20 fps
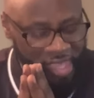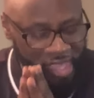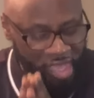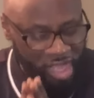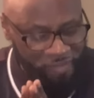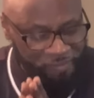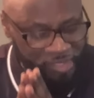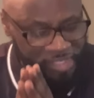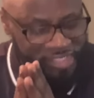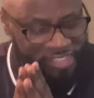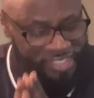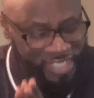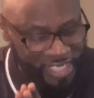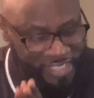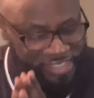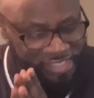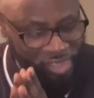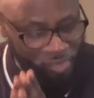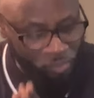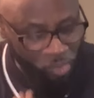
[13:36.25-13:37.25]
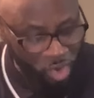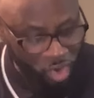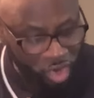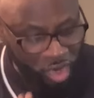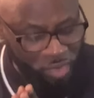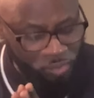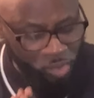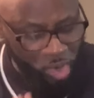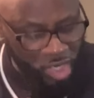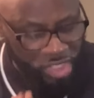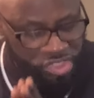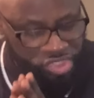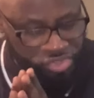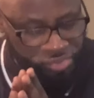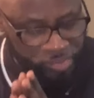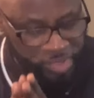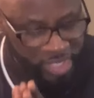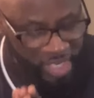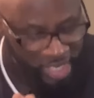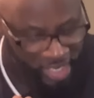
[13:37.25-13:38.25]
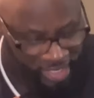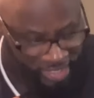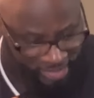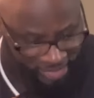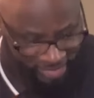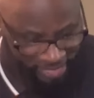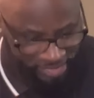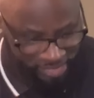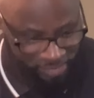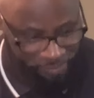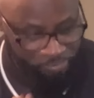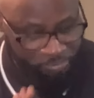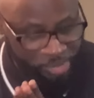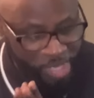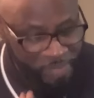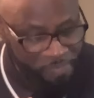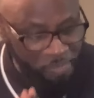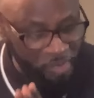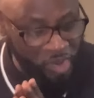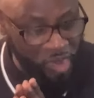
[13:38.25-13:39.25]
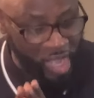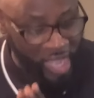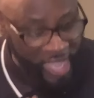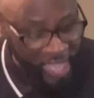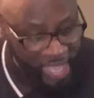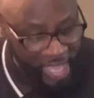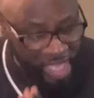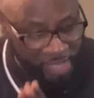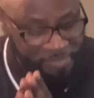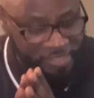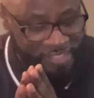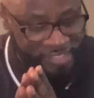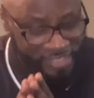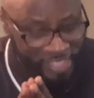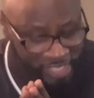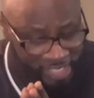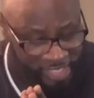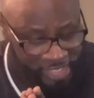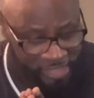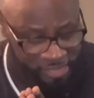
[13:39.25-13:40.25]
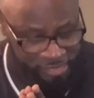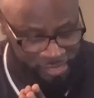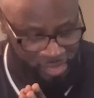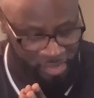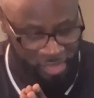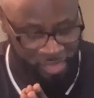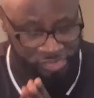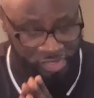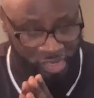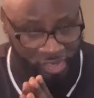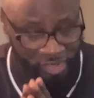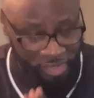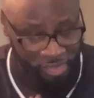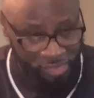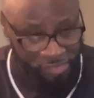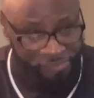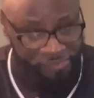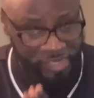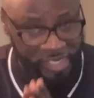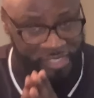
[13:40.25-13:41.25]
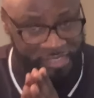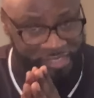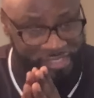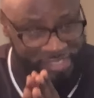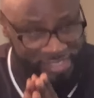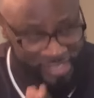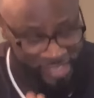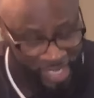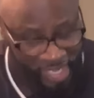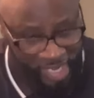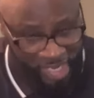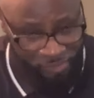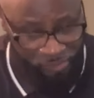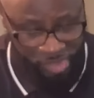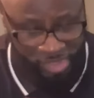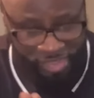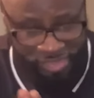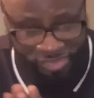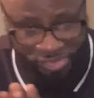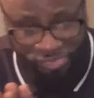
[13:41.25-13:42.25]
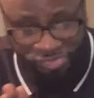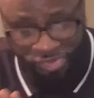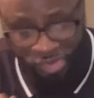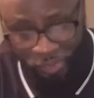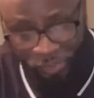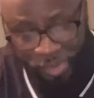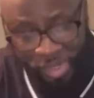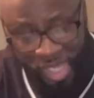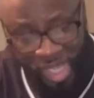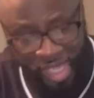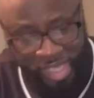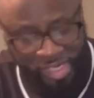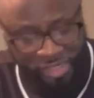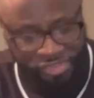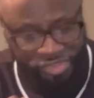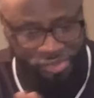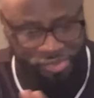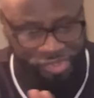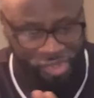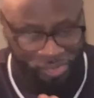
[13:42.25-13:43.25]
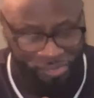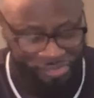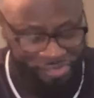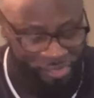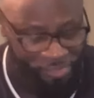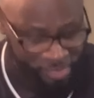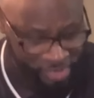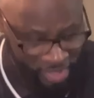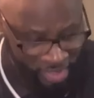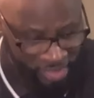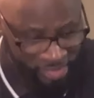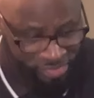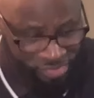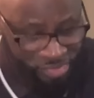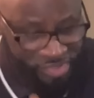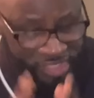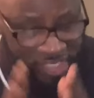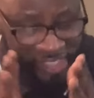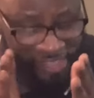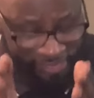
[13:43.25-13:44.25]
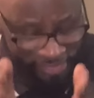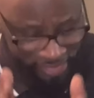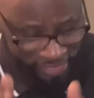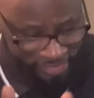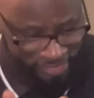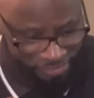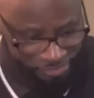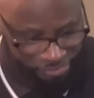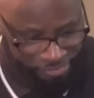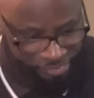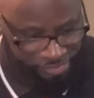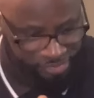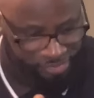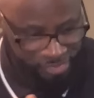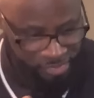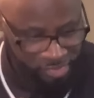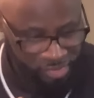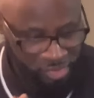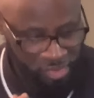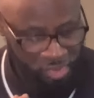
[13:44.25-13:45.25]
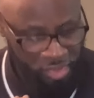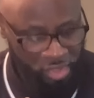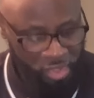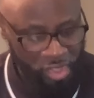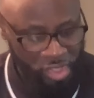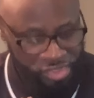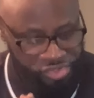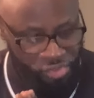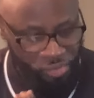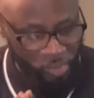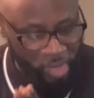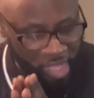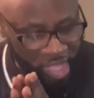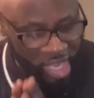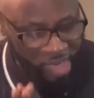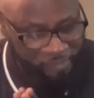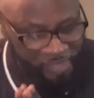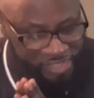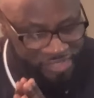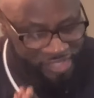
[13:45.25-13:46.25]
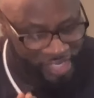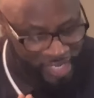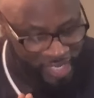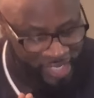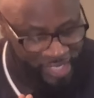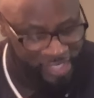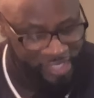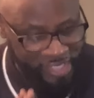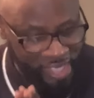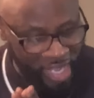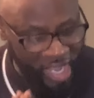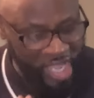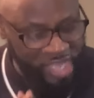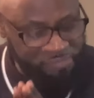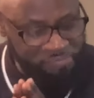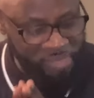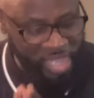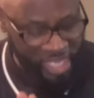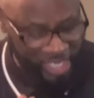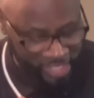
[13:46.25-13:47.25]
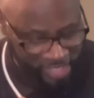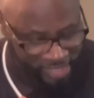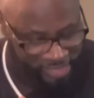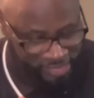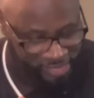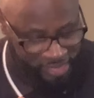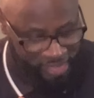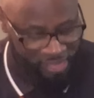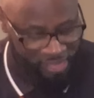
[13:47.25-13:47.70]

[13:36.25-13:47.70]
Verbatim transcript: ever since the world was created, people have seen the earth and sky. Whether you know God or you don't know God, you've seen this. Mm -hmm. Through everything God made,